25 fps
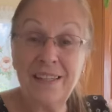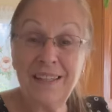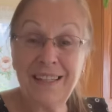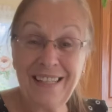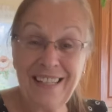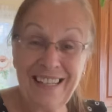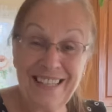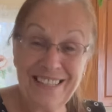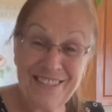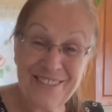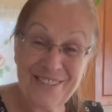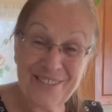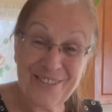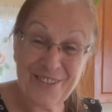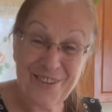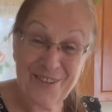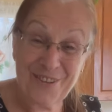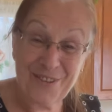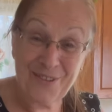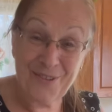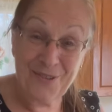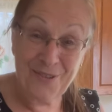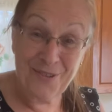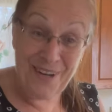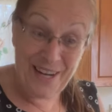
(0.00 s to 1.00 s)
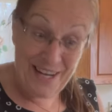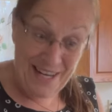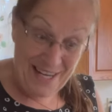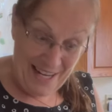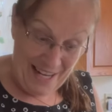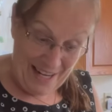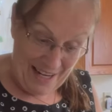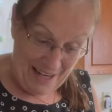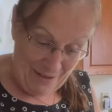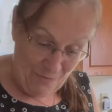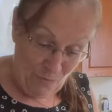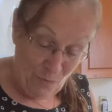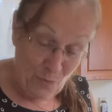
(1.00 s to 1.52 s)
and start
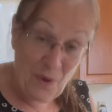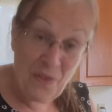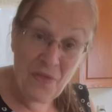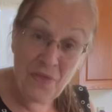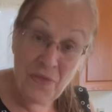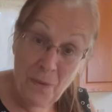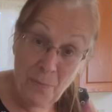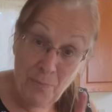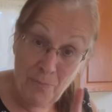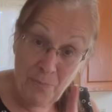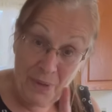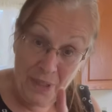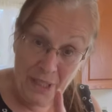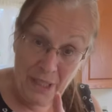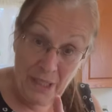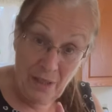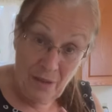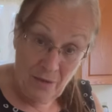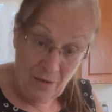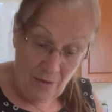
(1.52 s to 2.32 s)
grating it with the peel